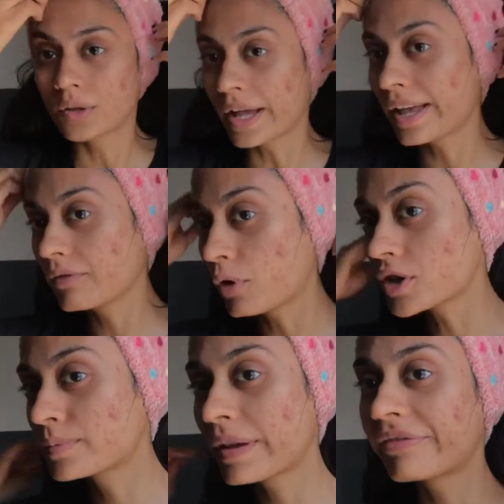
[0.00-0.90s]
So I have
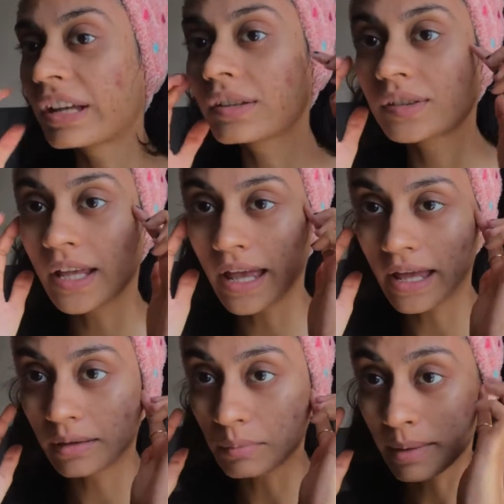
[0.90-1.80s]
washed my face
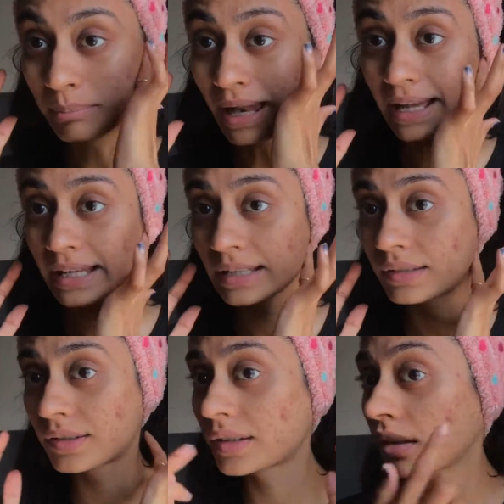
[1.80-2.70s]
and my blackheads